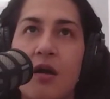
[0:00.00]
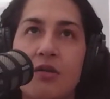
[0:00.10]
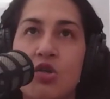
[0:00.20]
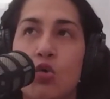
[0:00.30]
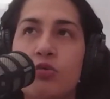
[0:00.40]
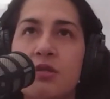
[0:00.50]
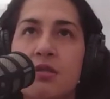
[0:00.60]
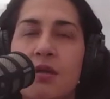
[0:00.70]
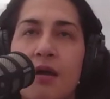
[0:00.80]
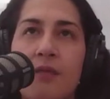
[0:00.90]

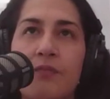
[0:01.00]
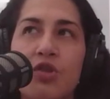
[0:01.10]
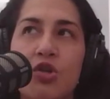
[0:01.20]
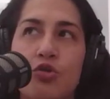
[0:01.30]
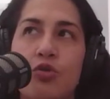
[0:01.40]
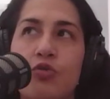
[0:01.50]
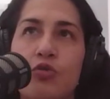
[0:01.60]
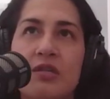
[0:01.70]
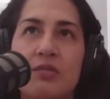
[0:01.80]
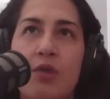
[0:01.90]
adults, children
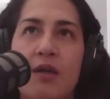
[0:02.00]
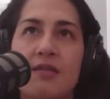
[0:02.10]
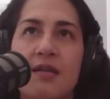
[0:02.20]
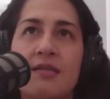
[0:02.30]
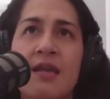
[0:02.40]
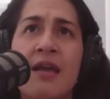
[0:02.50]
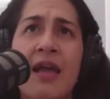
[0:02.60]
through this process?